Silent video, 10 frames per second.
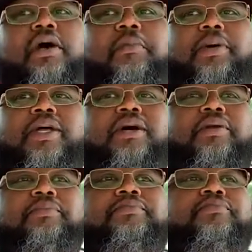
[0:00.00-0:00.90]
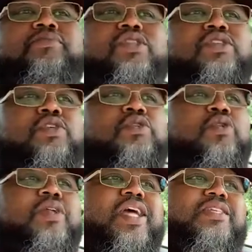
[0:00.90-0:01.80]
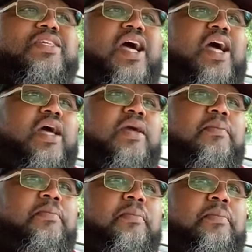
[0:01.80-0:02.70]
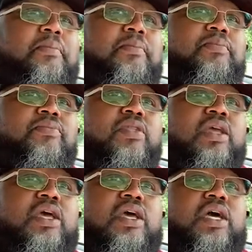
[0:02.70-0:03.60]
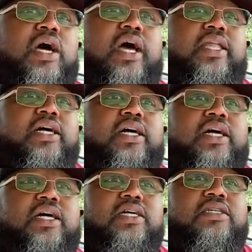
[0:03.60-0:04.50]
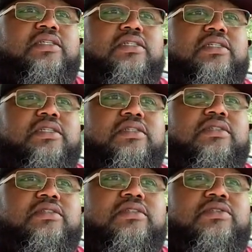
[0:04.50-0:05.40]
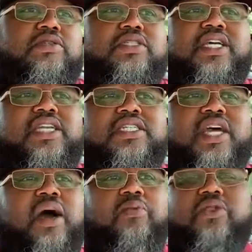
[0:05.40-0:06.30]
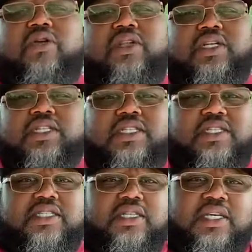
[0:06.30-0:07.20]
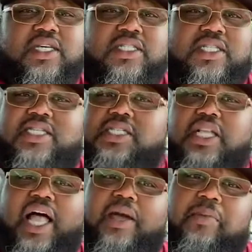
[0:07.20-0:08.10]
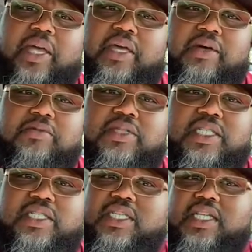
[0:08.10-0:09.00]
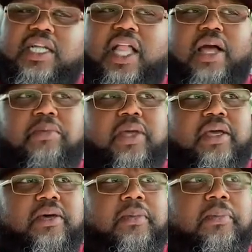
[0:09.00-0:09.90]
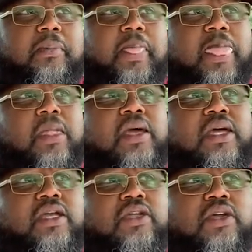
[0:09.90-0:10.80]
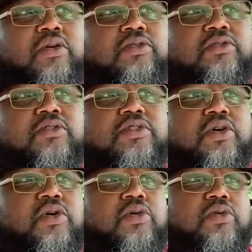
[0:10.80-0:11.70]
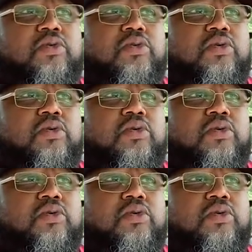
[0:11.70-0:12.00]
But so during that time, and so the second job was only 6 o'clock p.m. to 10 o'clock p.m. So